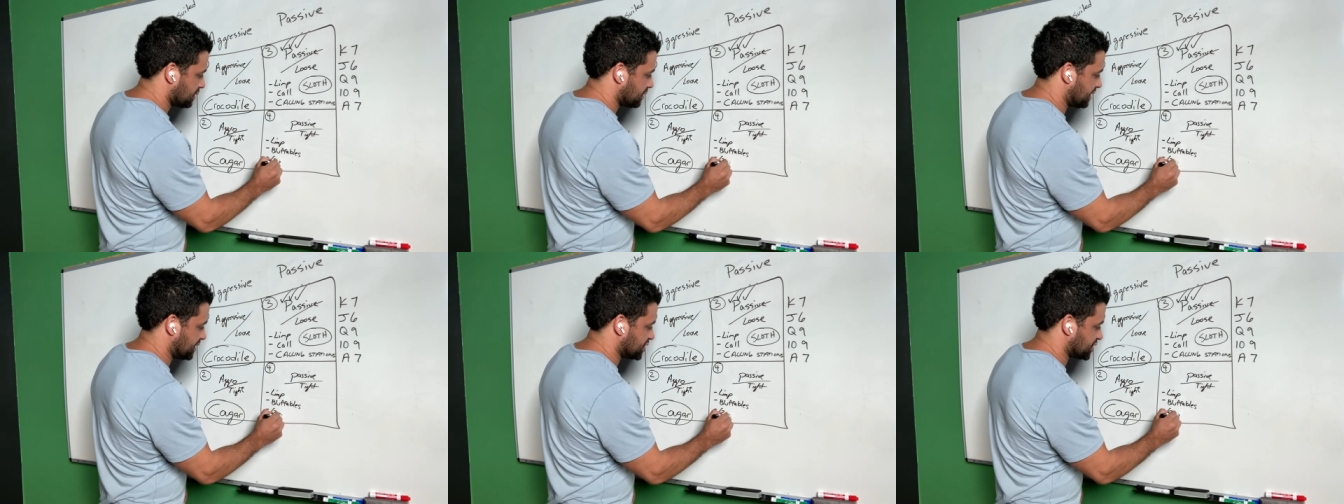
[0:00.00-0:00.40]

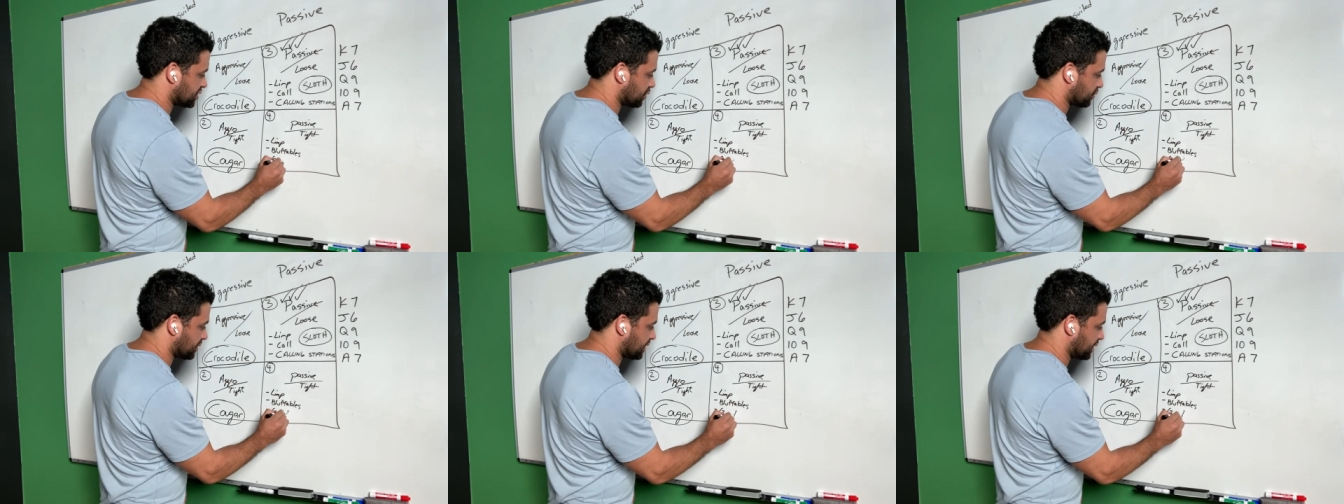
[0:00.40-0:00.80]
They just
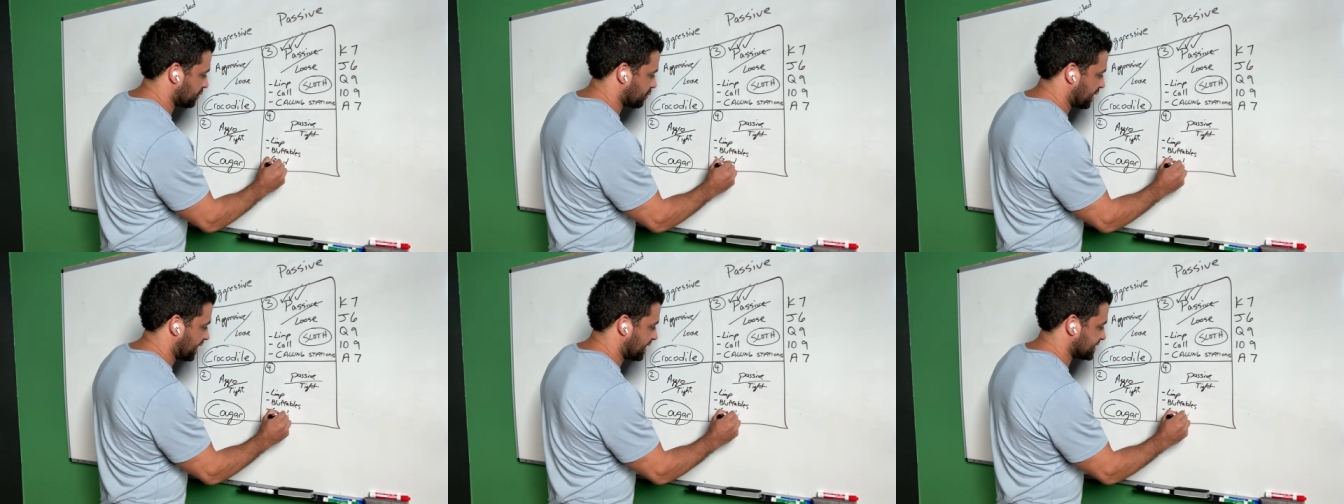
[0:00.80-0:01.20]
don't really
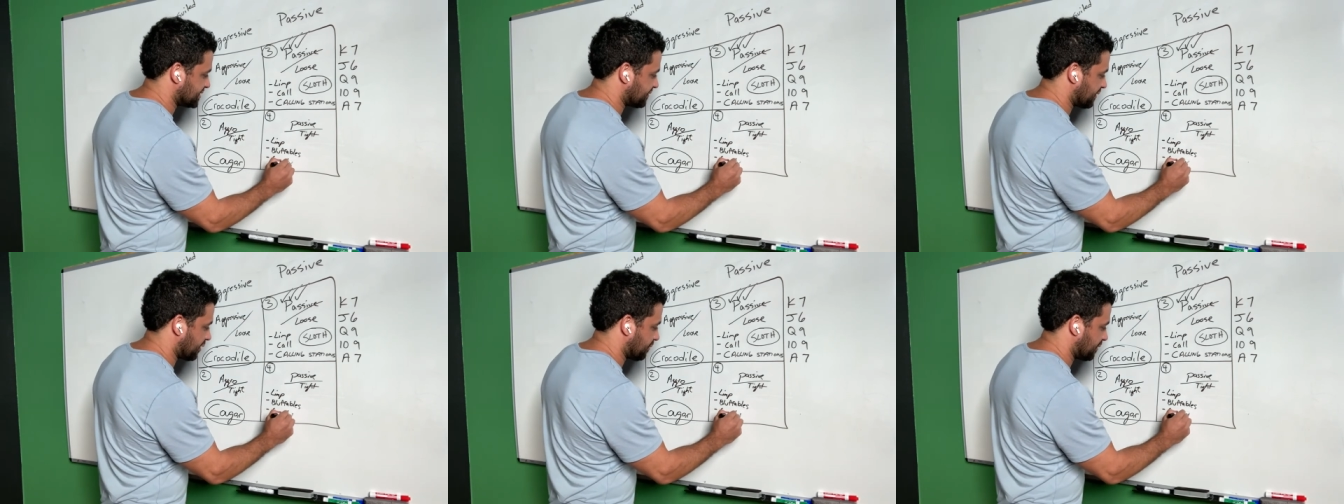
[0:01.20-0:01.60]
raise
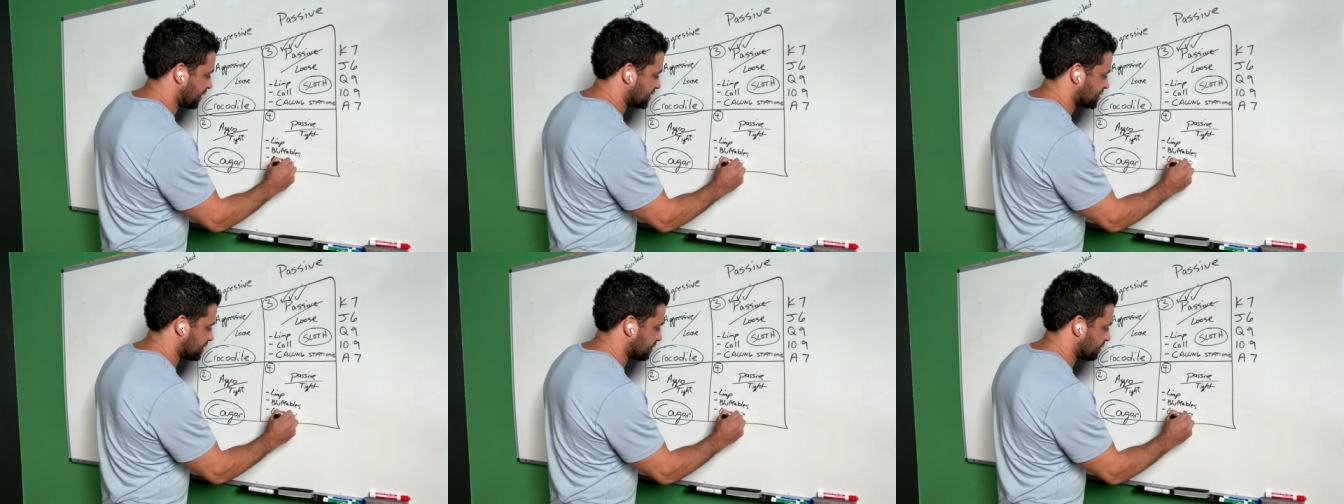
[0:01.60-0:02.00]
very
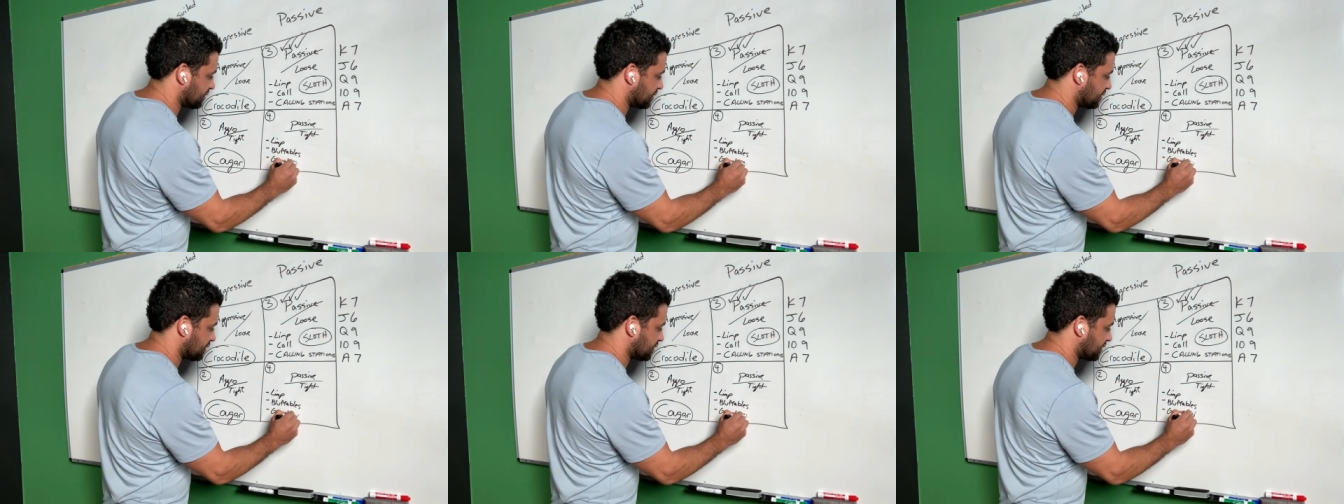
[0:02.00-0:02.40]
much,
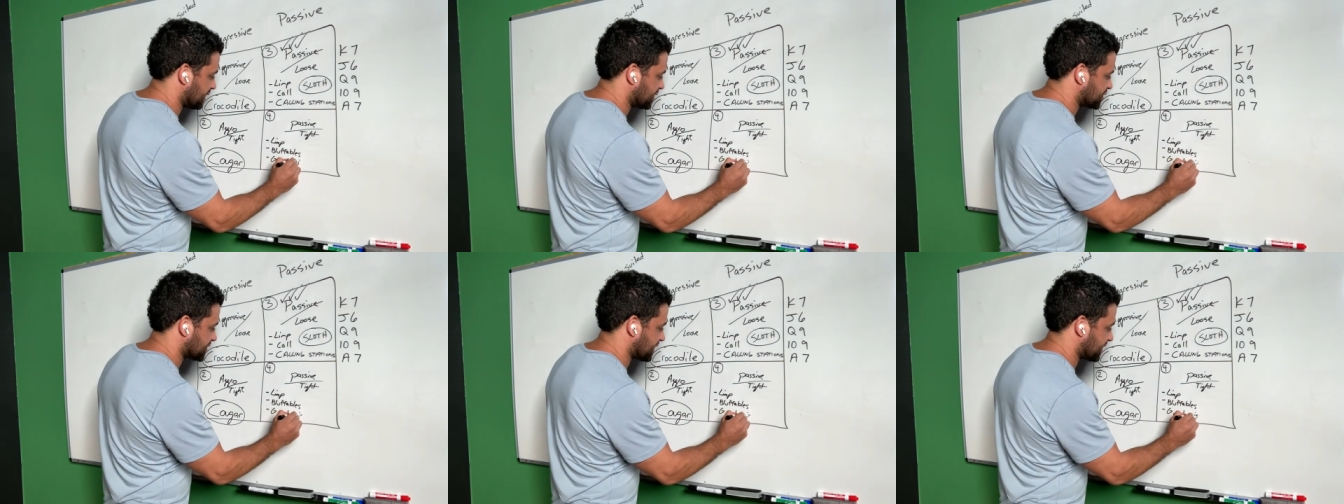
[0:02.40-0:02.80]
and
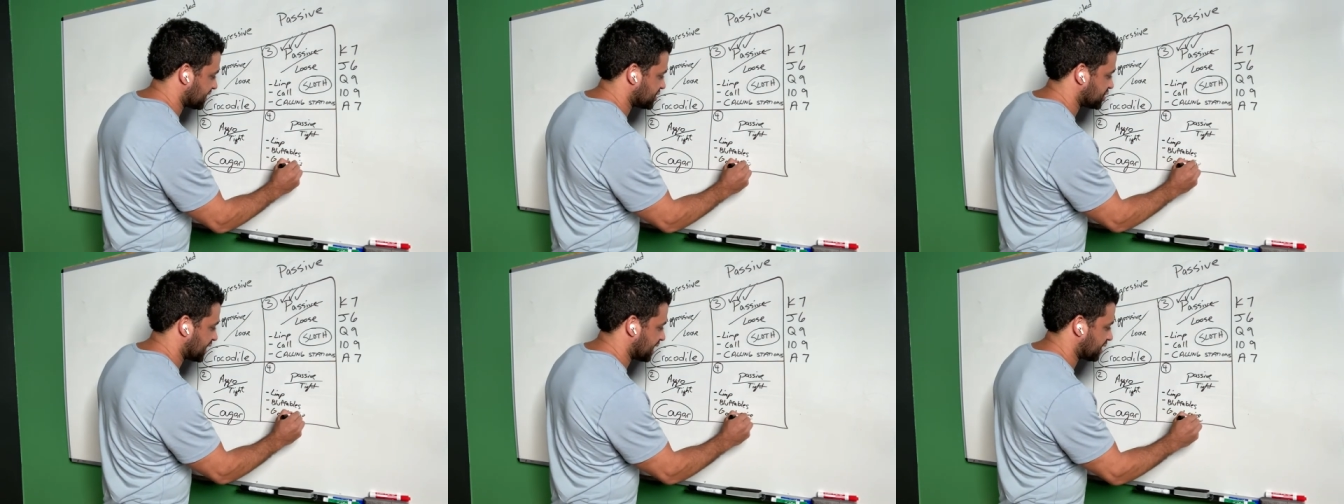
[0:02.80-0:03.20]
they just kind
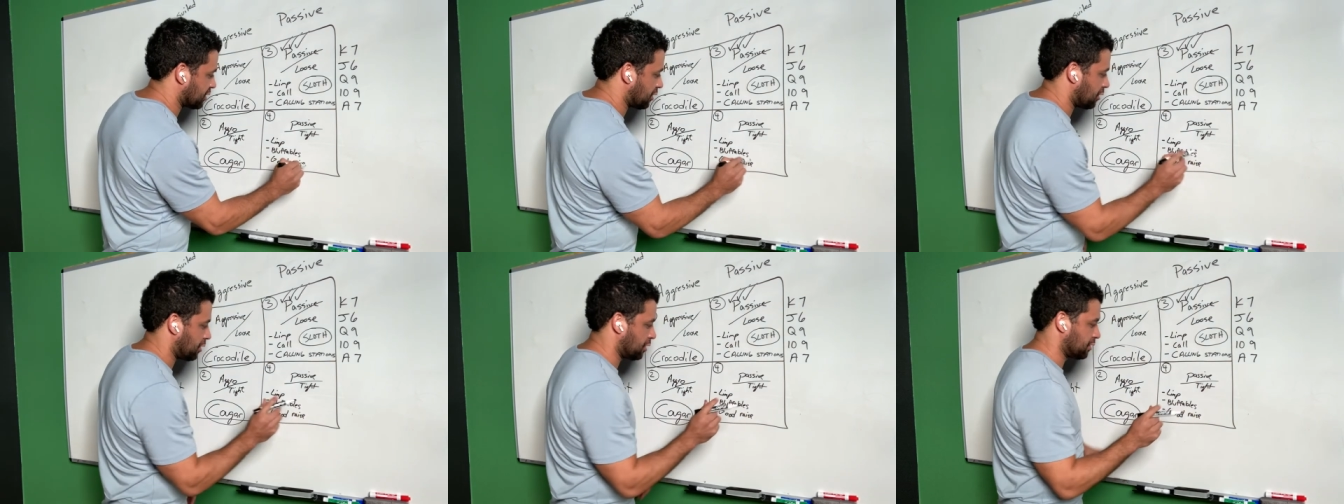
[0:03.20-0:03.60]
of check
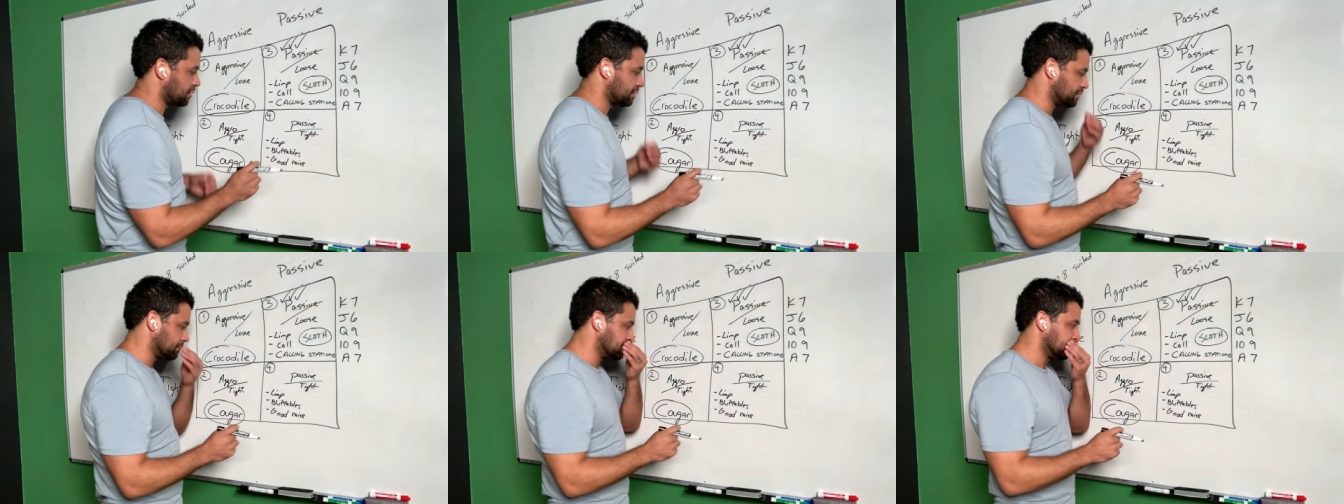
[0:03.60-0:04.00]
call
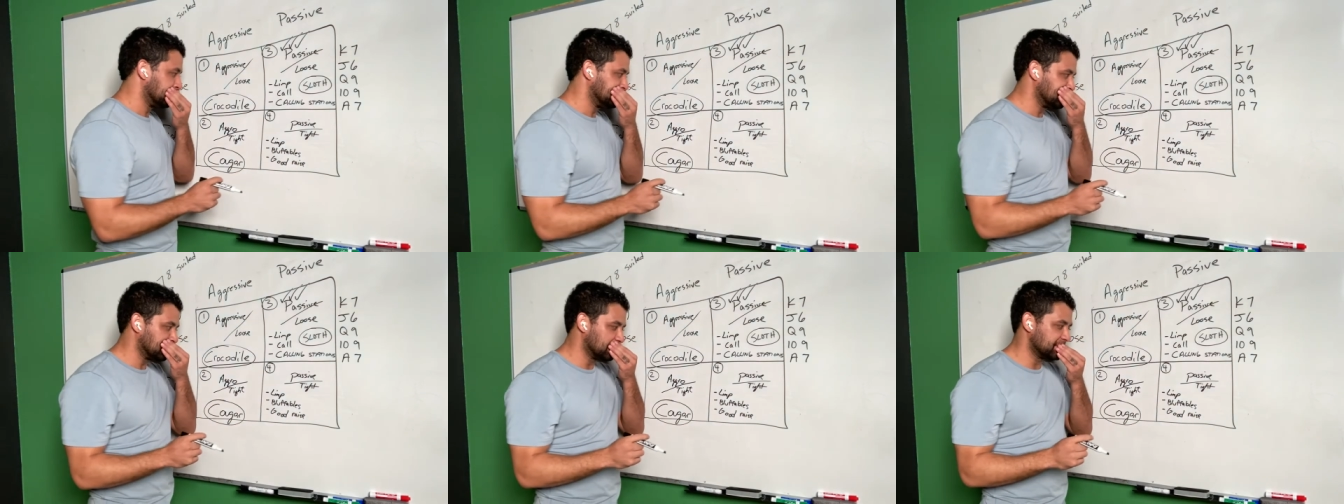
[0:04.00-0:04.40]
and
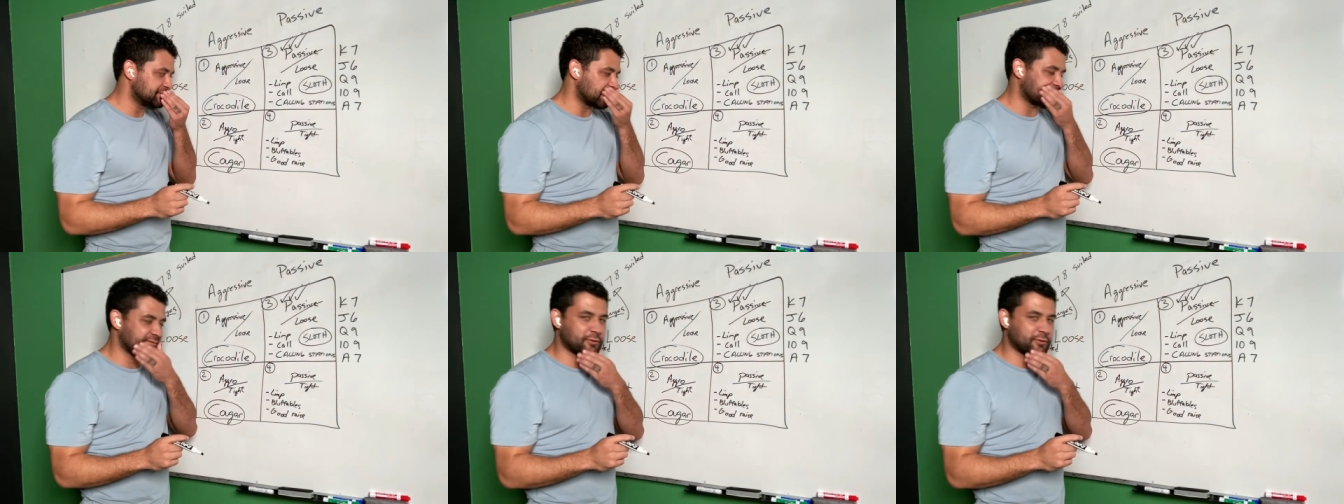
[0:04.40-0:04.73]
check